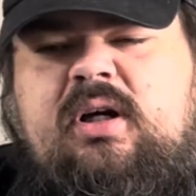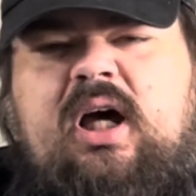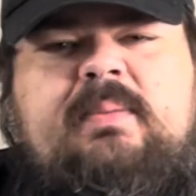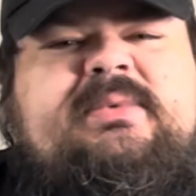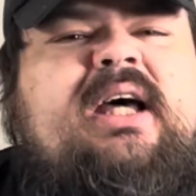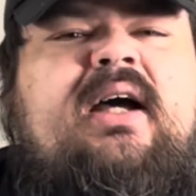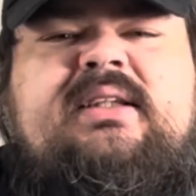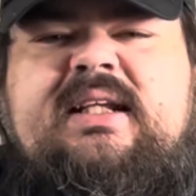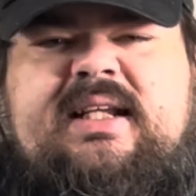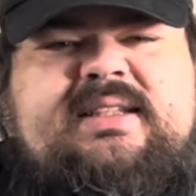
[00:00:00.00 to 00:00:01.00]

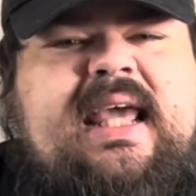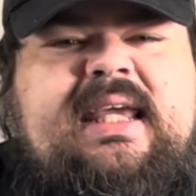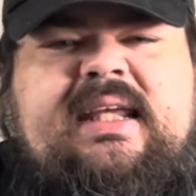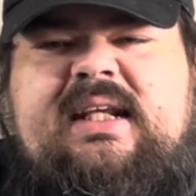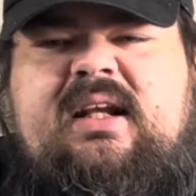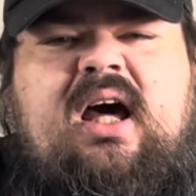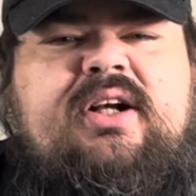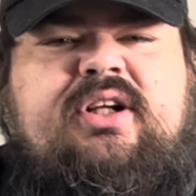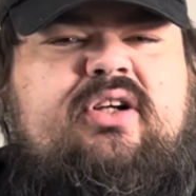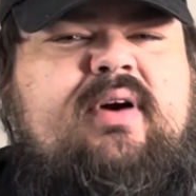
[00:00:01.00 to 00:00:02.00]
abducted and taken in
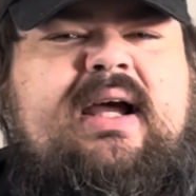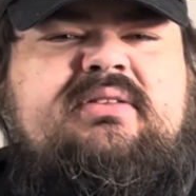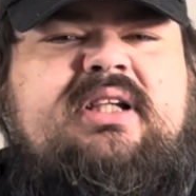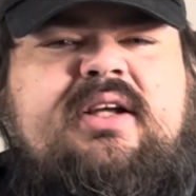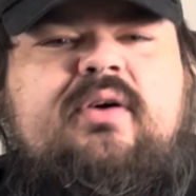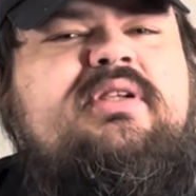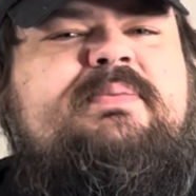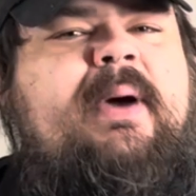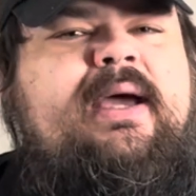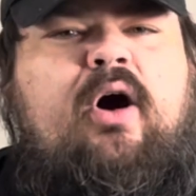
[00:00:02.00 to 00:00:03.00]
underground tunnels
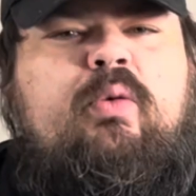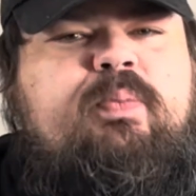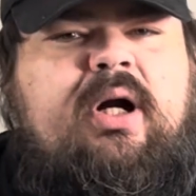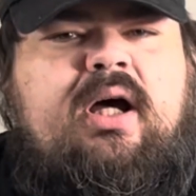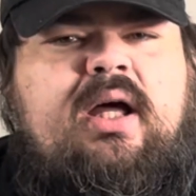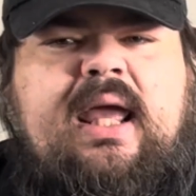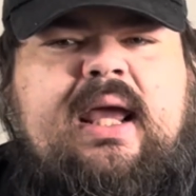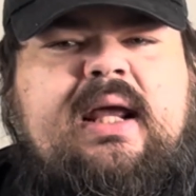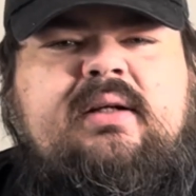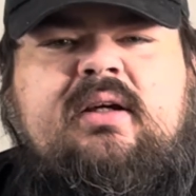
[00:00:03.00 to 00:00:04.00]
by Oprah
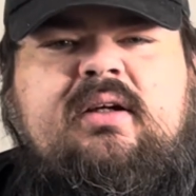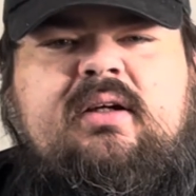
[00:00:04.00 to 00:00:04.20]
and